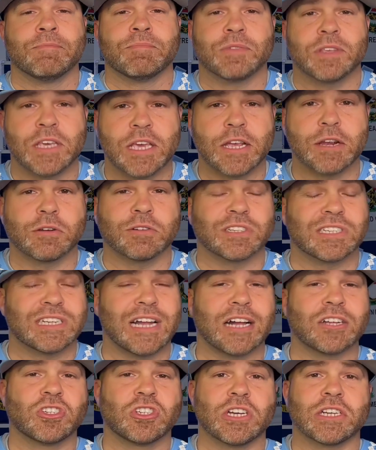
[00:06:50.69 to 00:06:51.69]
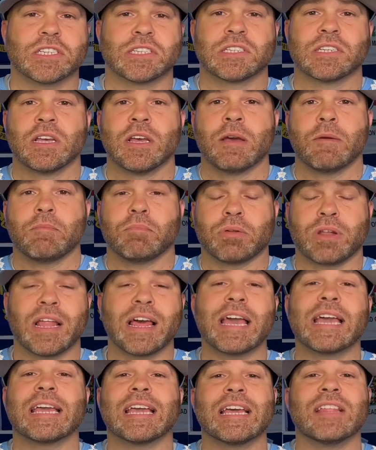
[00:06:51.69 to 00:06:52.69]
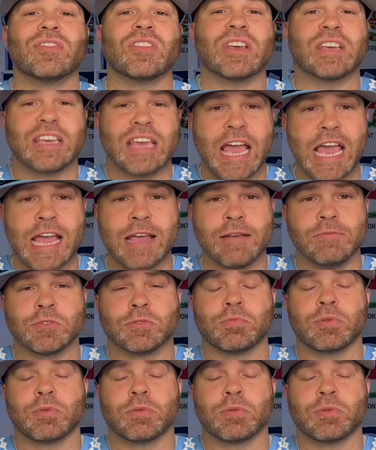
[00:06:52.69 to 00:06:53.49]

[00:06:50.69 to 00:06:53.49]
years, not just playing in the games,